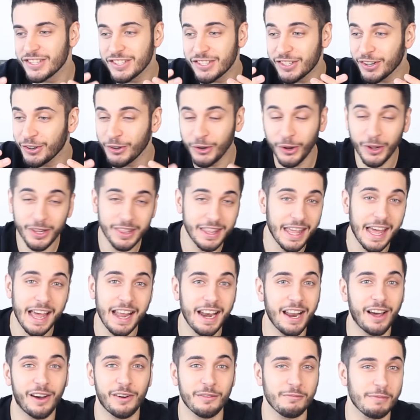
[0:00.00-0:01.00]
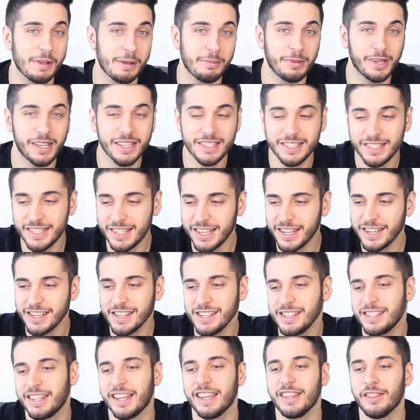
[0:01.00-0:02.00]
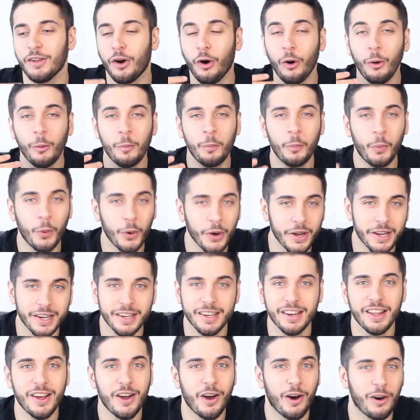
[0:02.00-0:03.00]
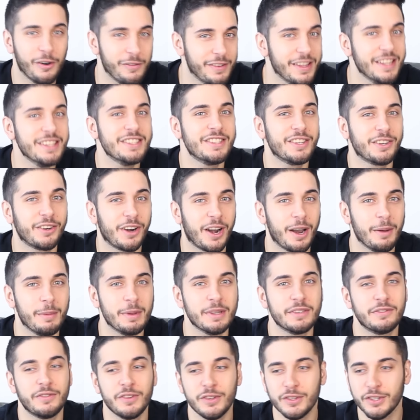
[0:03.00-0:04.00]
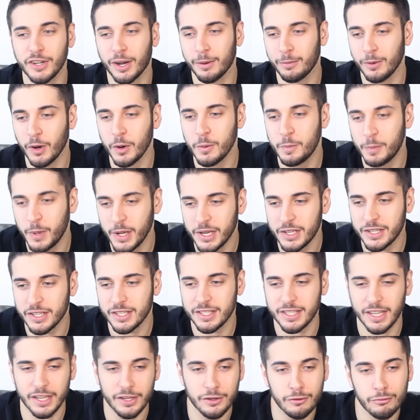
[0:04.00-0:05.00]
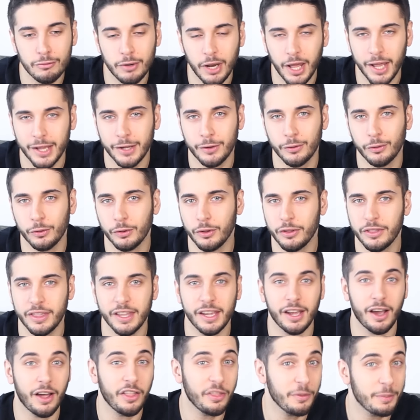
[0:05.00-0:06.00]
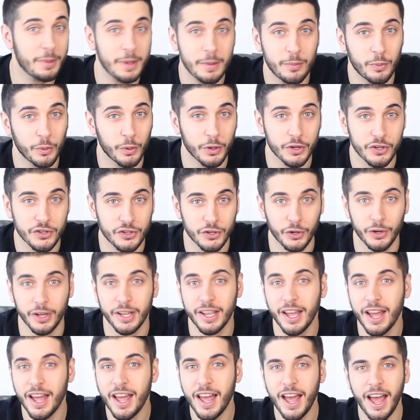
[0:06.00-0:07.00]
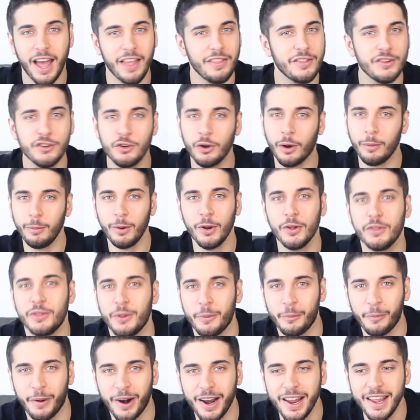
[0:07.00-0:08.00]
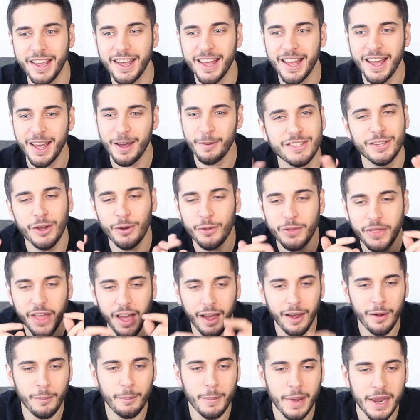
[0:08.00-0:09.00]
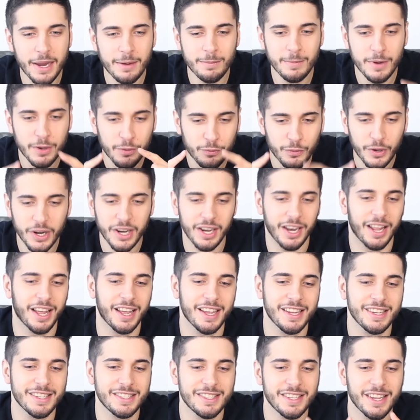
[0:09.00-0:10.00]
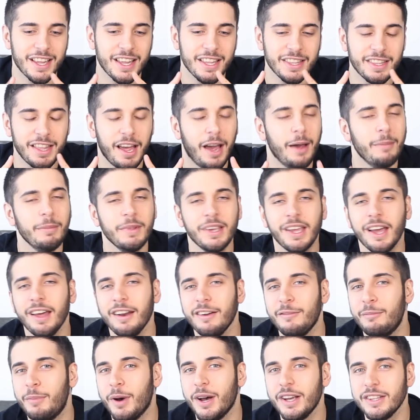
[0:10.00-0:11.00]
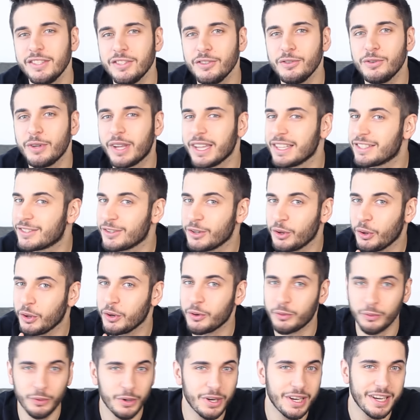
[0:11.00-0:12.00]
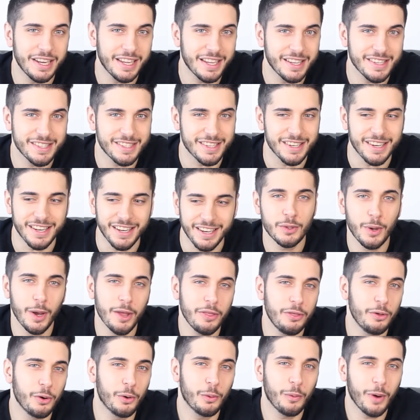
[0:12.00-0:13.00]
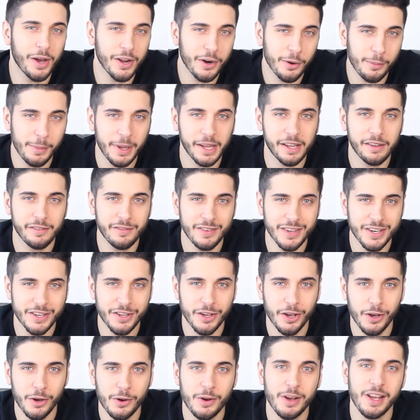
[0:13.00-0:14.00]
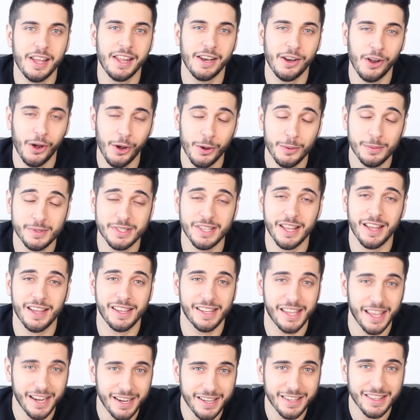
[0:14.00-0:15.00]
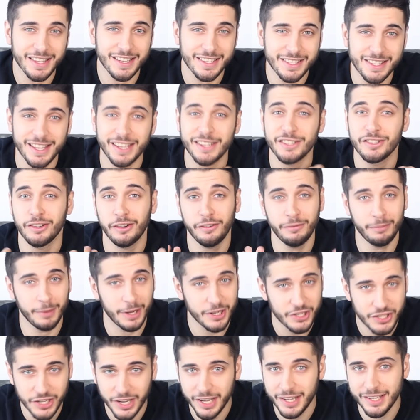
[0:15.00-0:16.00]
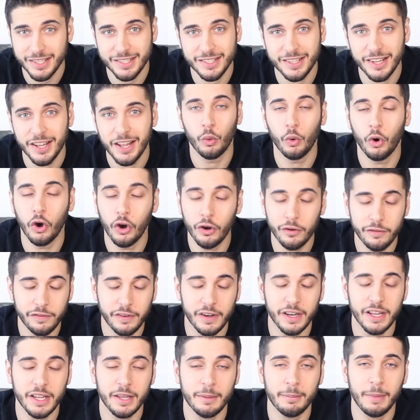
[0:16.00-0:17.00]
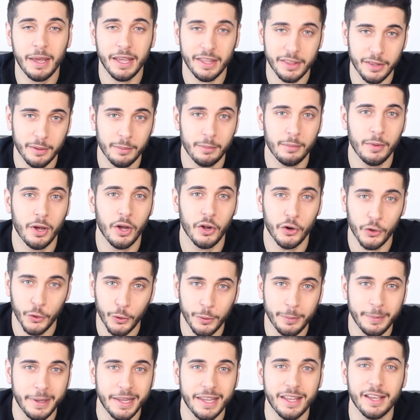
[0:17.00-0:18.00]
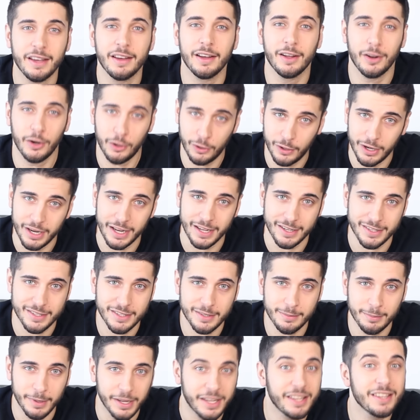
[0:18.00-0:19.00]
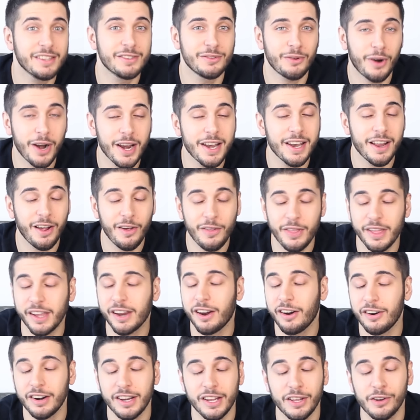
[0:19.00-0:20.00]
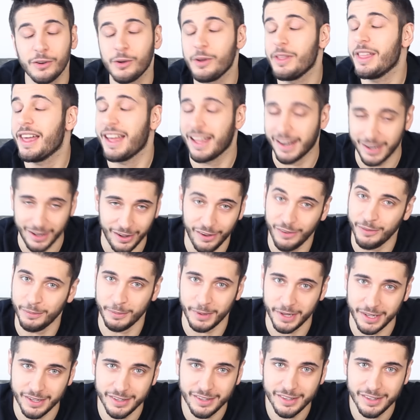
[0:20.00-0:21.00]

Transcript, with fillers: just annoyed the hell out of me because at the end of the day, the whole point of Instagram is for you to upload pictures that you like or you think other people will enjoy and then you upload them, right? So that made me realize that I'm the kind of person who gets annoyed really easily. So I thought, why not make a video in hopes that getting these things off my chest will hopefully make them annoy me a lot less because right now they currently annoy the hell out of me.